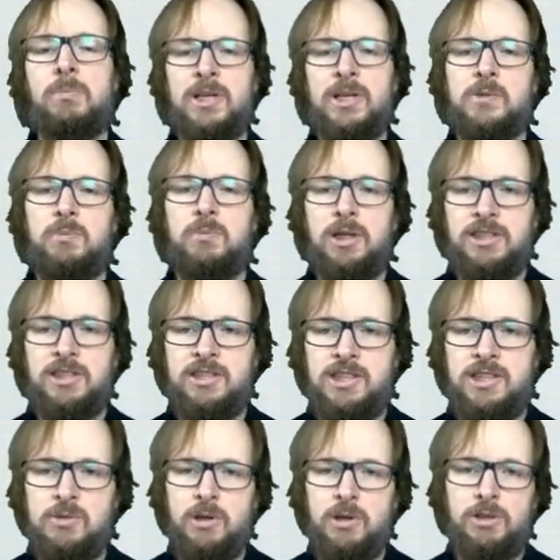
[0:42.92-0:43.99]
best
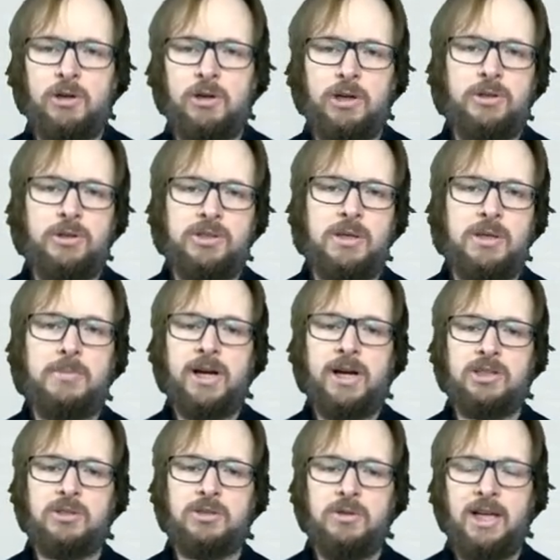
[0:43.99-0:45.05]
practices when you are using
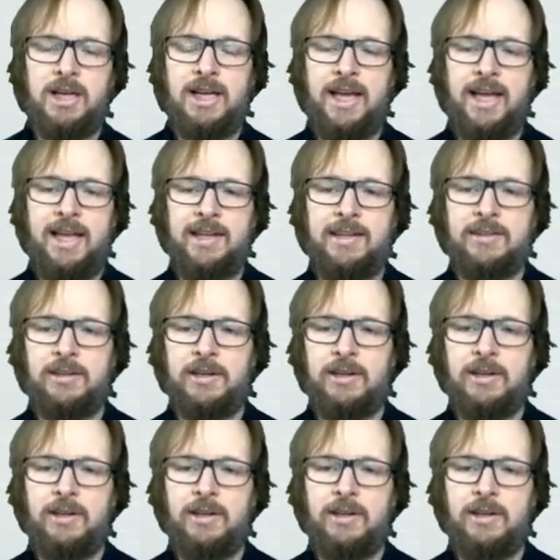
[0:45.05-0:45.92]
MySQL, and